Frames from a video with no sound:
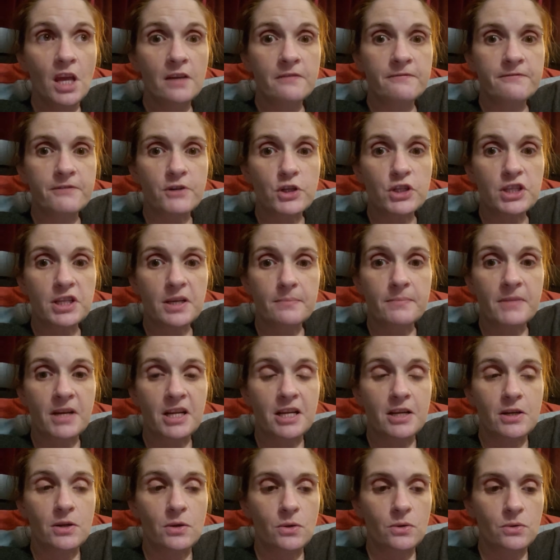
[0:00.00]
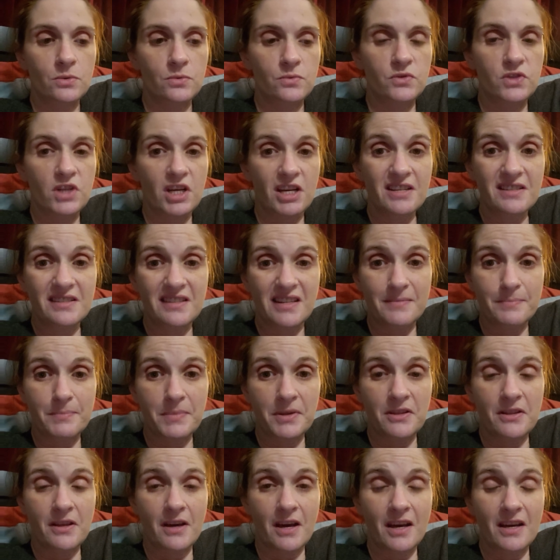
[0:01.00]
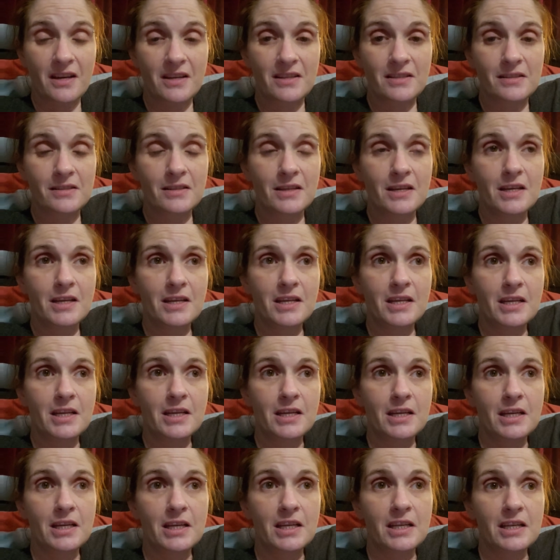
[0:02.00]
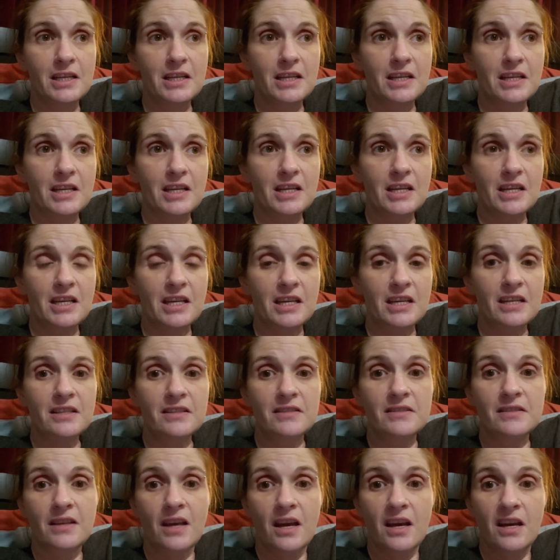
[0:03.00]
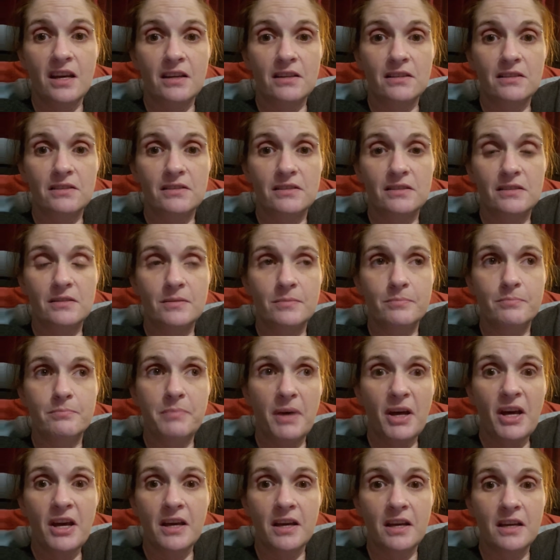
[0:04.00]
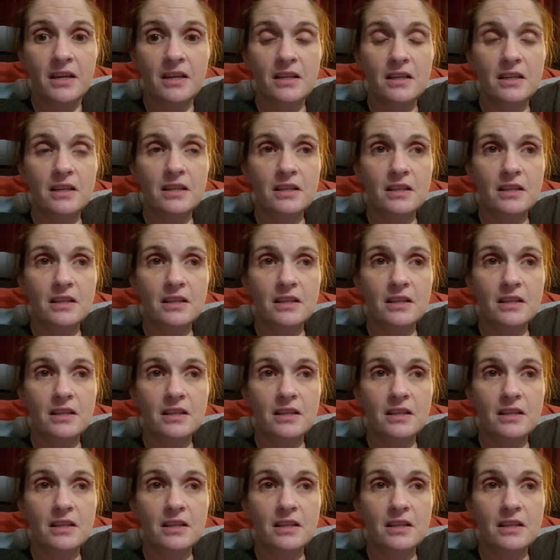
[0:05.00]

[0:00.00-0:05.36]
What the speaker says: For somebody who does empathize, it sucks. But